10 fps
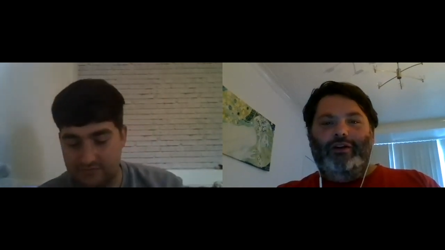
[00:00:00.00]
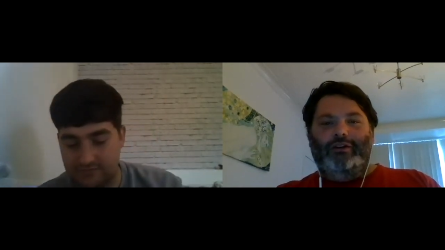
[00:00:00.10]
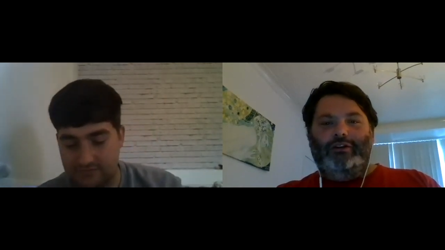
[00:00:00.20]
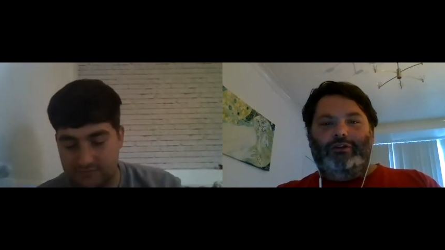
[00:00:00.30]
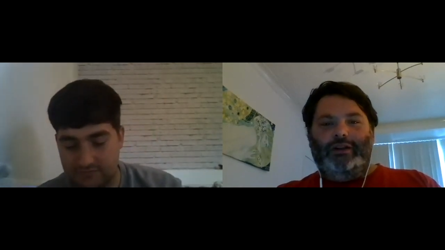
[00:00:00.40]

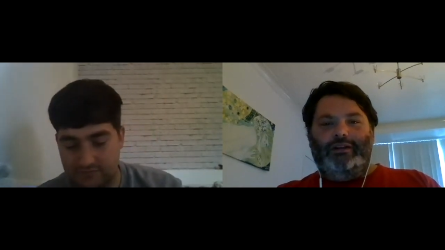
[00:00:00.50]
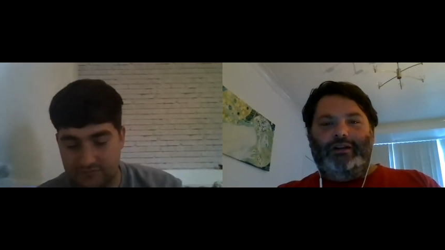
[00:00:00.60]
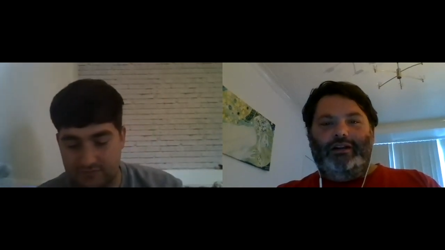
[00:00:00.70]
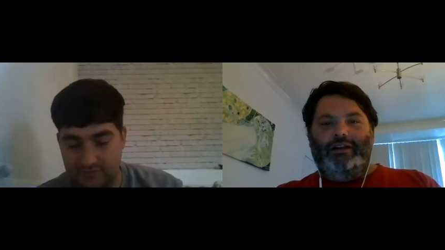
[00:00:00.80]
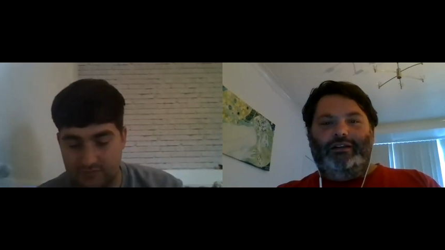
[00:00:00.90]
Speaker 1: On
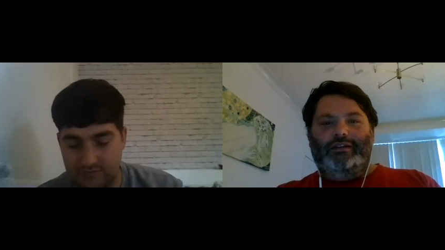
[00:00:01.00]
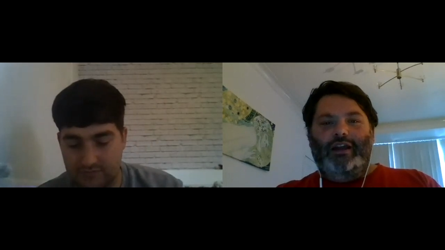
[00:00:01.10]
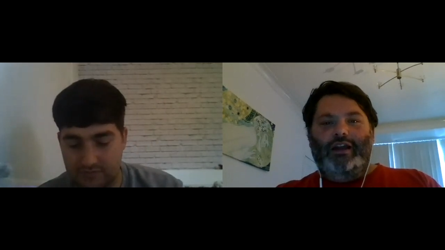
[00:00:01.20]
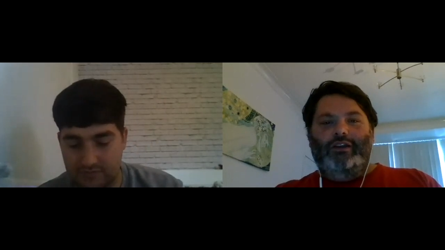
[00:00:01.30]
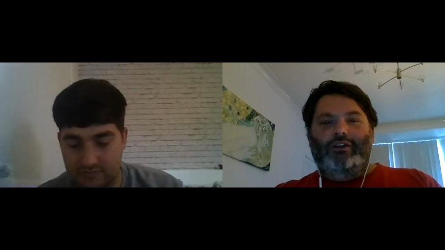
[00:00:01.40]
Twitter, it's
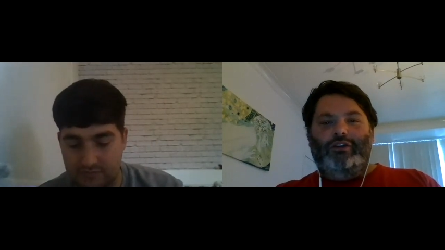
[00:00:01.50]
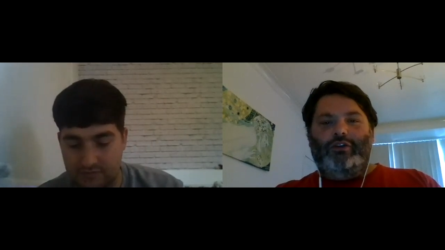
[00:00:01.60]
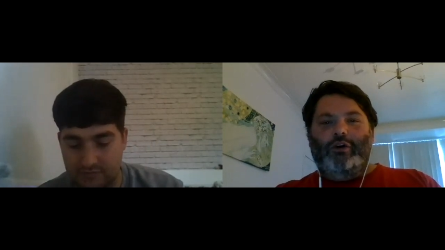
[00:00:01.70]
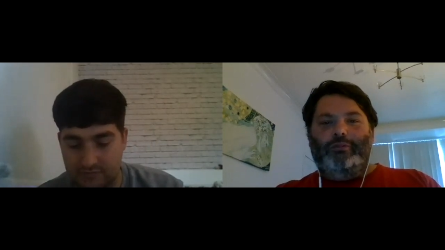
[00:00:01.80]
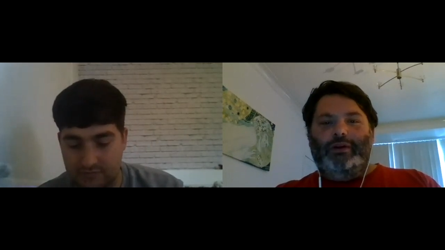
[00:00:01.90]
Youth
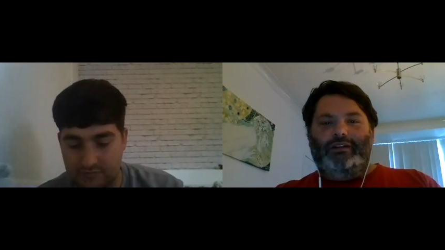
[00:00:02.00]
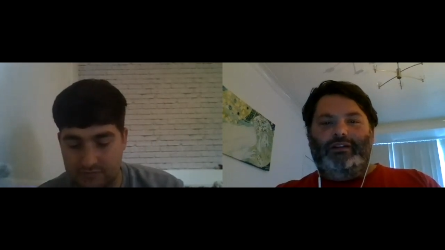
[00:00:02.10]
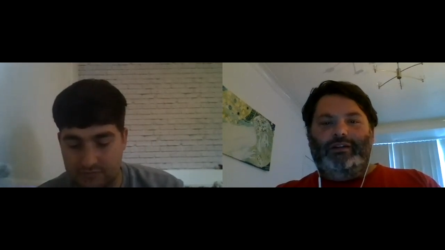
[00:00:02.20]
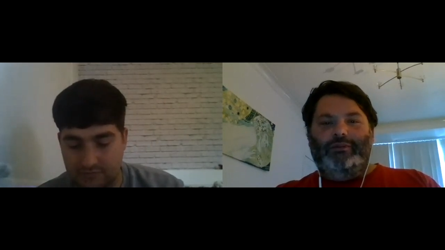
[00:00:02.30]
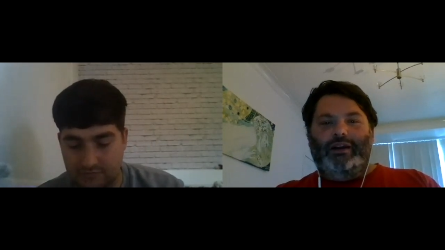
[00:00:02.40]
Complex
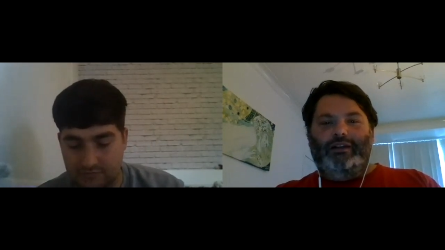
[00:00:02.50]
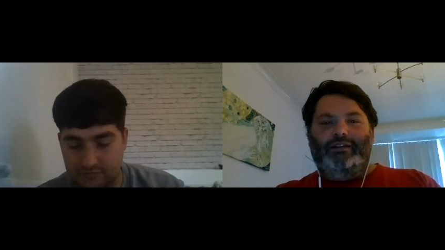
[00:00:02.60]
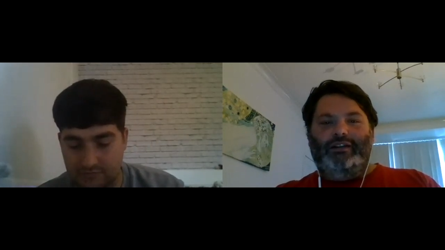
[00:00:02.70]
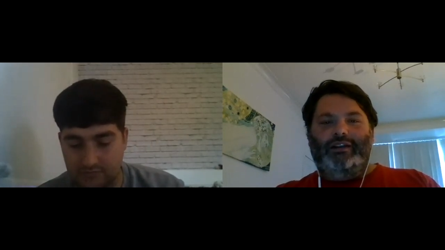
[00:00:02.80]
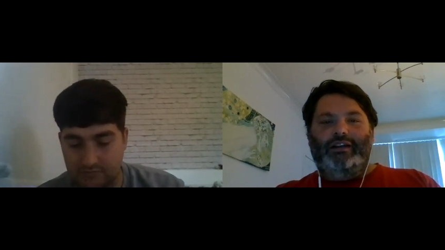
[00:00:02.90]

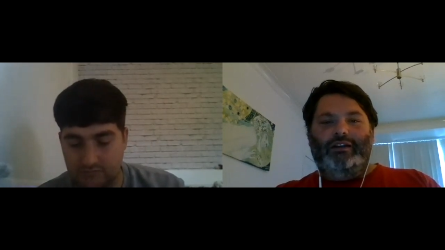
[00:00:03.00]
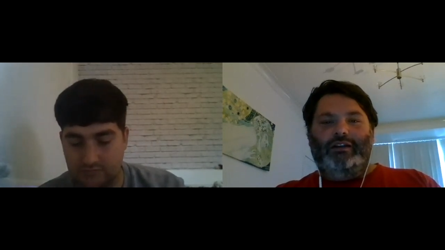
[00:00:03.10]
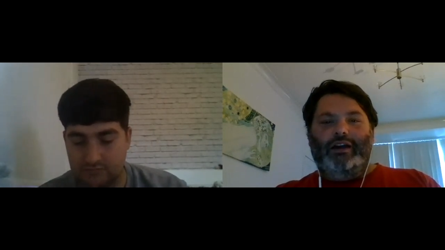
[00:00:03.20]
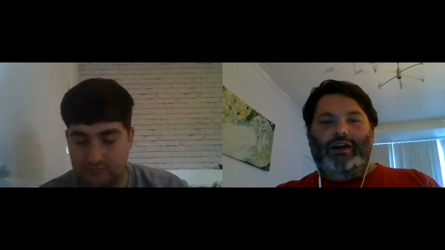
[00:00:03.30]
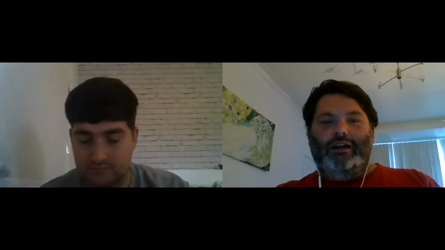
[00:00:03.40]
CYC,
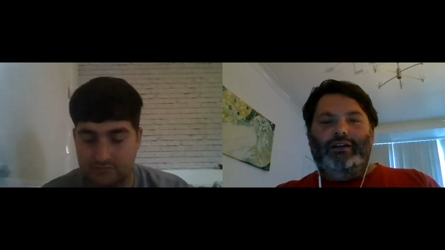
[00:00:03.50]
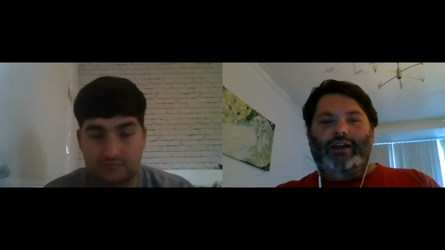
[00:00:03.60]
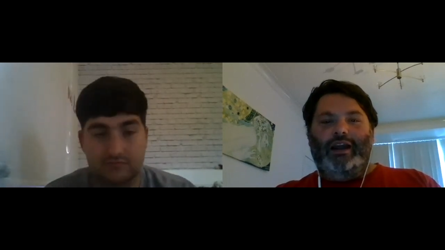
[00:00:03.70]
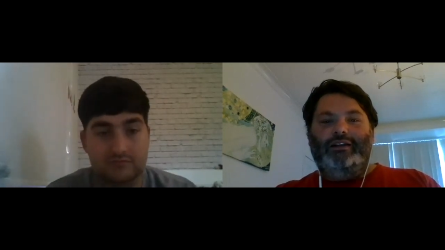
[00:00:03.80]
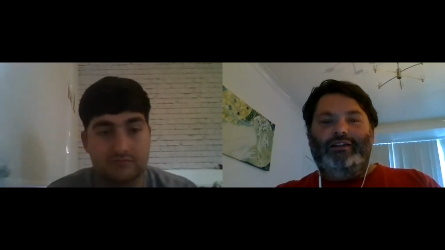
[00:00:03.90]

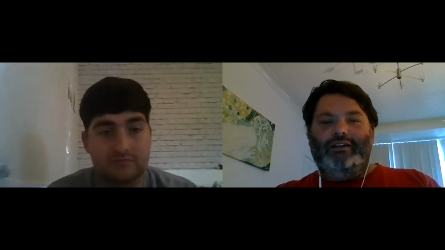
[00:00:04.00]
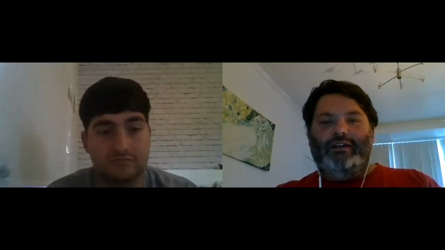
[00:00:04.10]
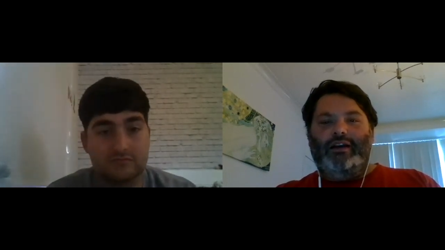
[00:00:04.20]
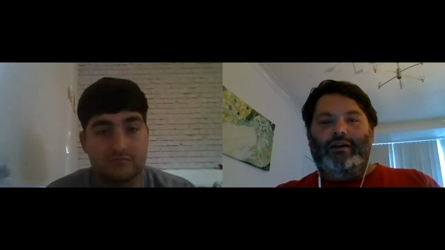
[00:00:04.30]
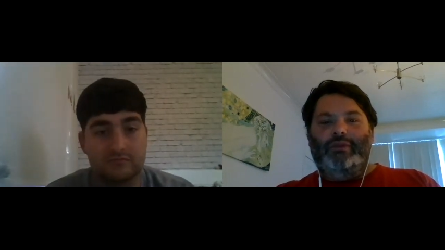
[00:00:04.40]
and
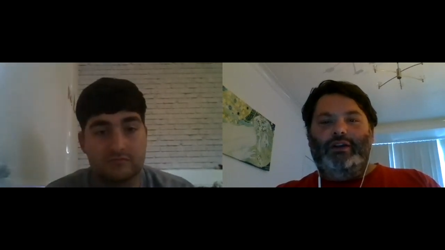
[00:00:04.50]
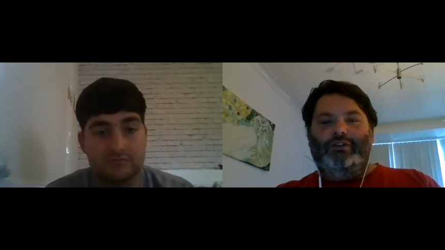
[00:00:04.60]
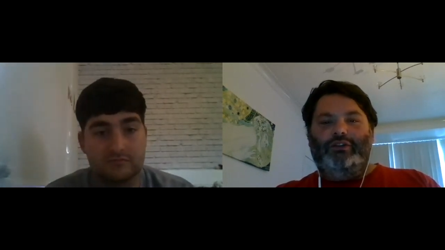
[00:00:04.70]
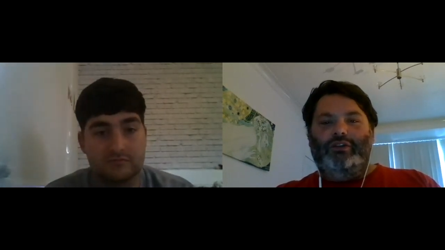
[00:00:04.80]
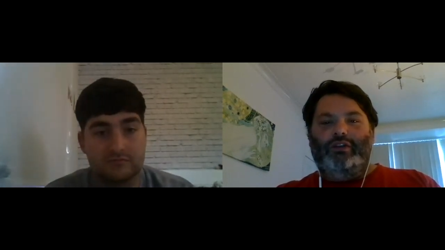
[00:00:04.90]
Instagram,
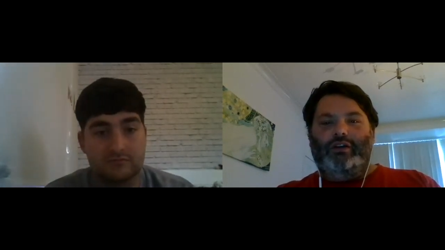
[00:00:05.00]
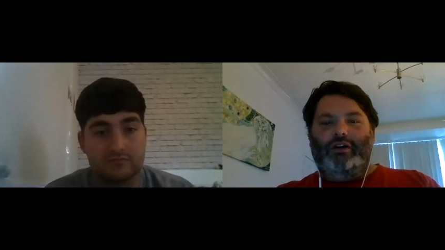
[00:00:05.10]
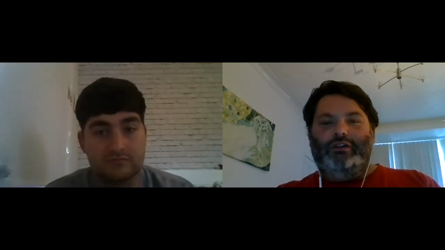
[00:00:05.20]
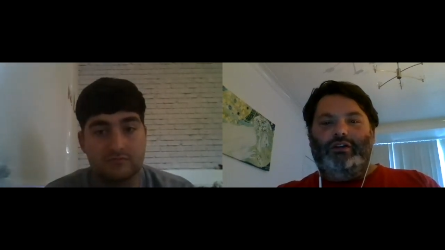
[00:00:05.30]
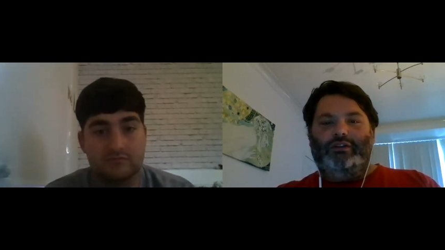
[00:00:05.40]
it's Youth
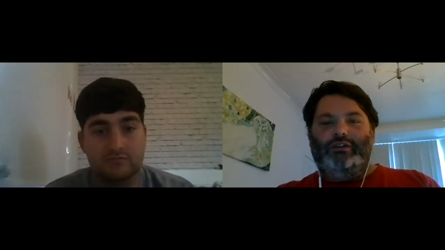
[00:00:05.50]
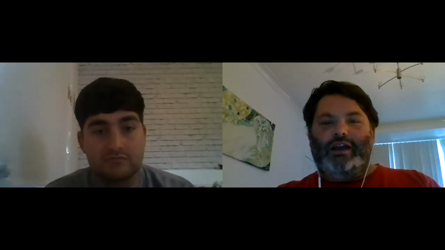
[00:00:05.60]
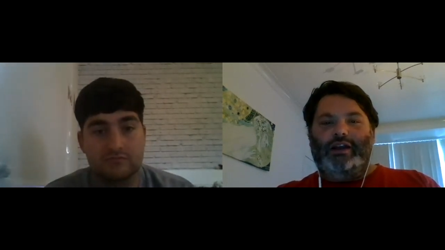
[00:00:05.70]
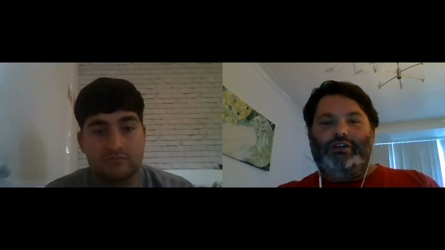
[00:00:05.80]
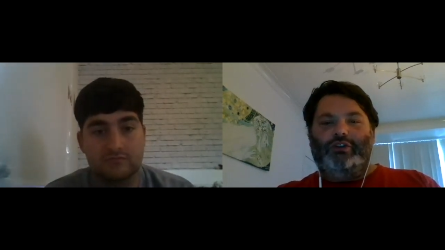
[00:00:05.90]
under
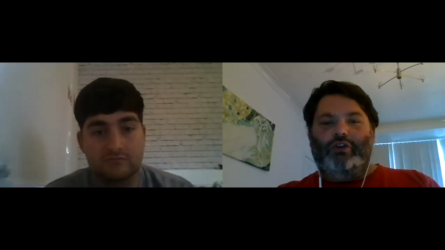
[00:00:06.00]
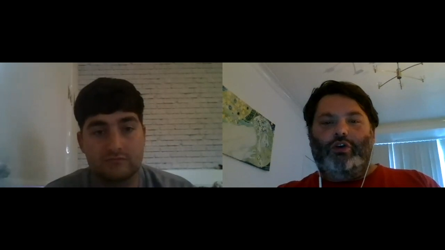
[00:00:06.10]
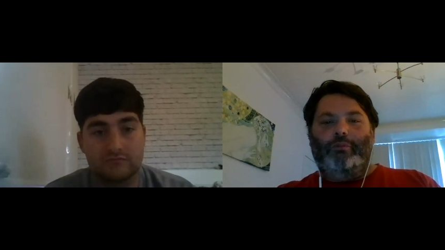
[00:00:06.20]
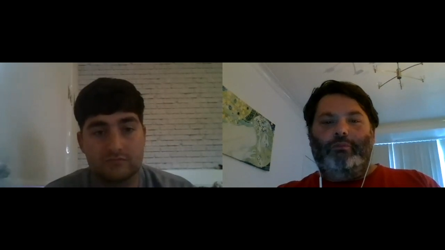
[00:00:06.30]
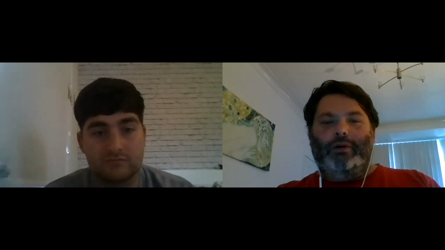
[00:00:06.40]
slash
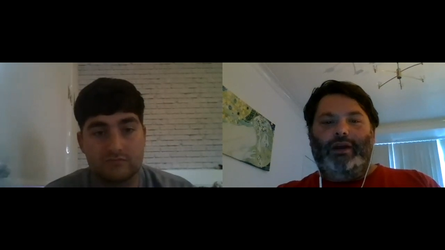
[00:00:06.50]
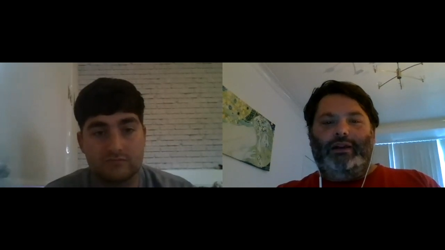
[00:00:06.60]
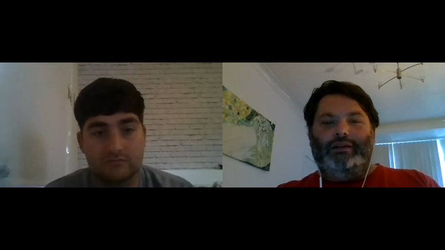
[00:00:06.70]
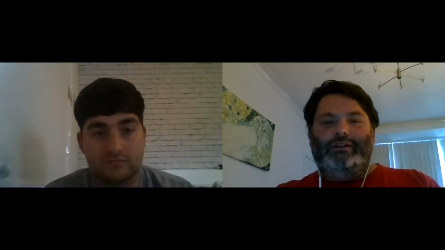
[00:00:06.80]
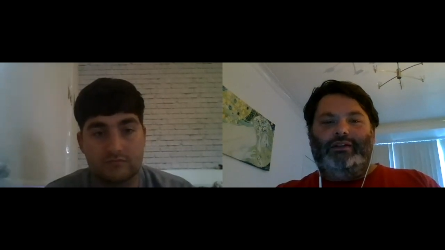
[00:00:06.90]

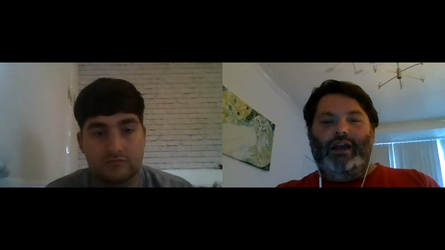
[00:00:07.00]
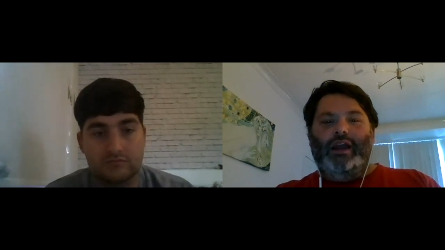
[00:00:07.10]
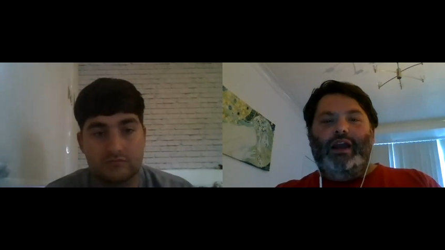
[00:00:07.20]
Complex.